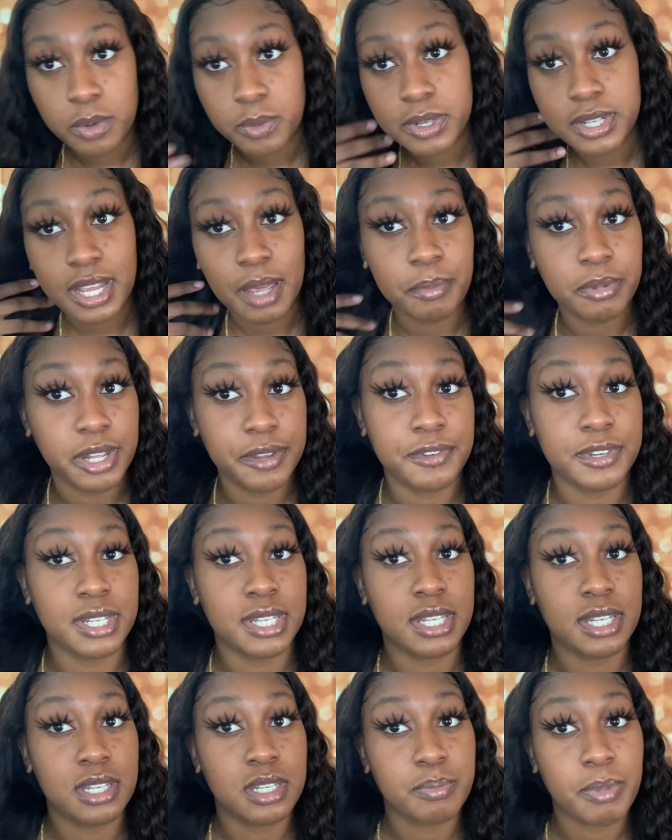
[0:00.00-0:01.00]
which I believe
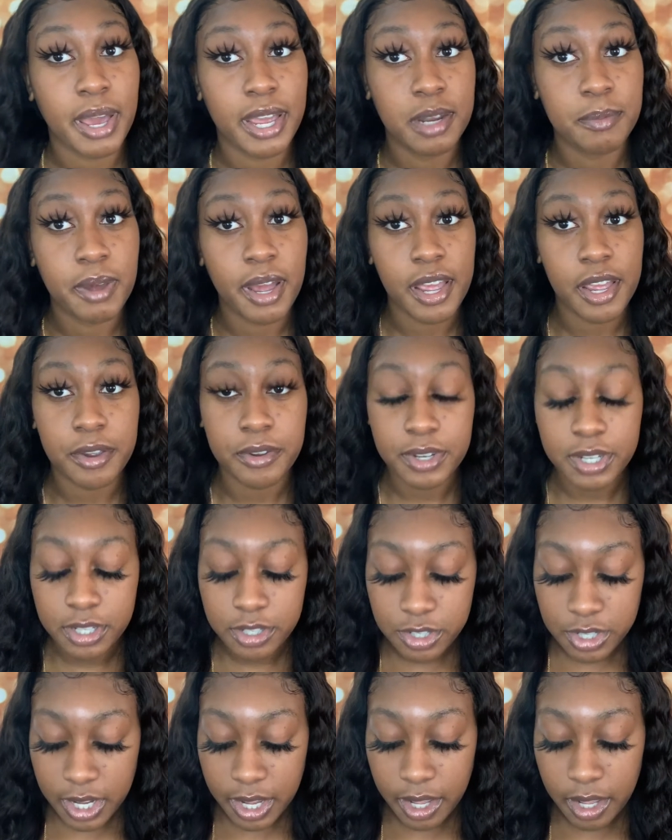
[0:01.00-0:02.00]
is inspired by Ericka
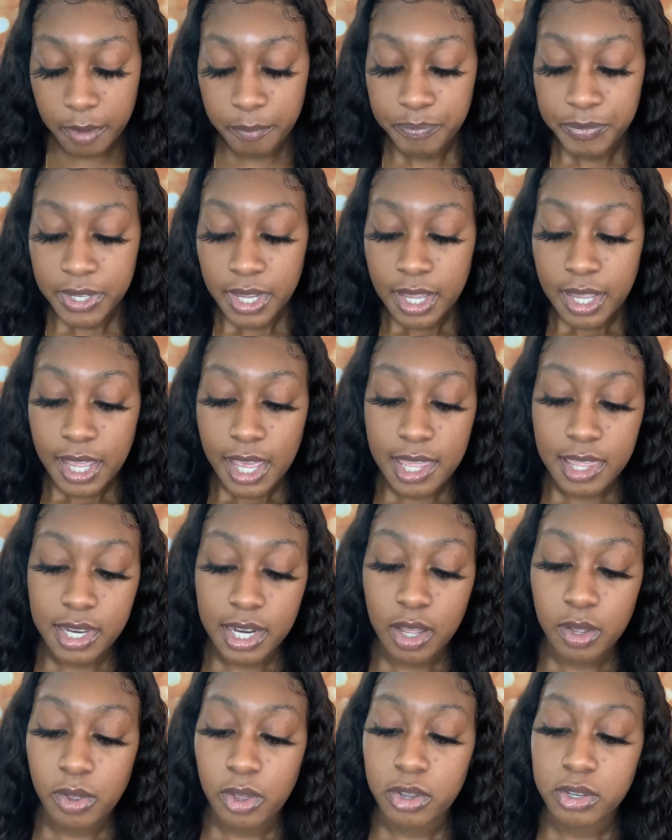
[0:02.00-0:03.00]
J, and then
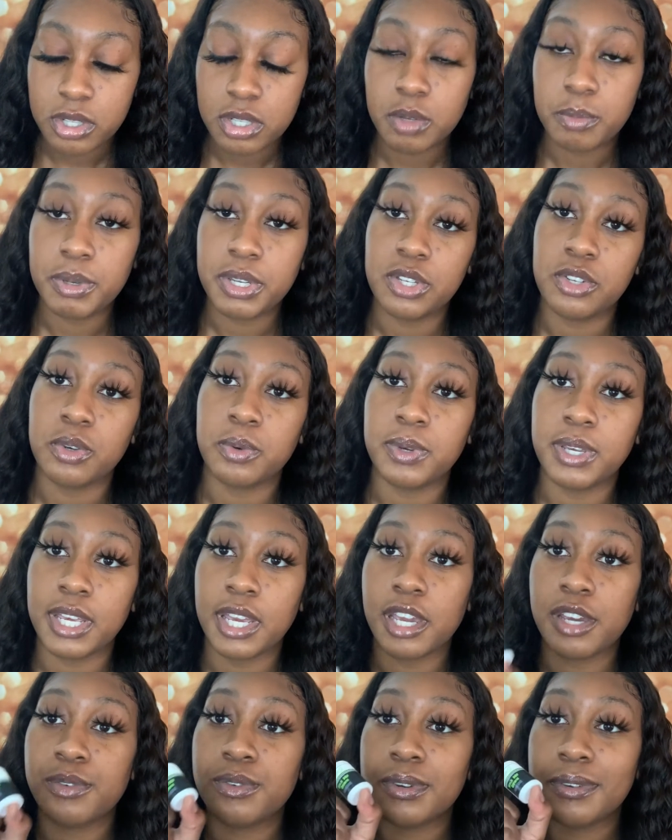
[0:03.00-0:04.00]
I'll also be
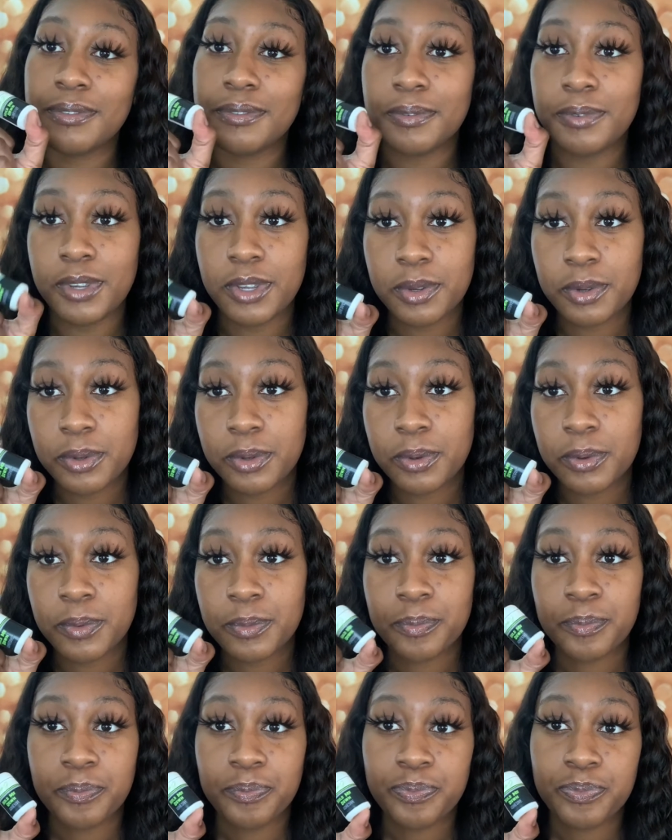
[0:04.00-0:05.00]
doing a review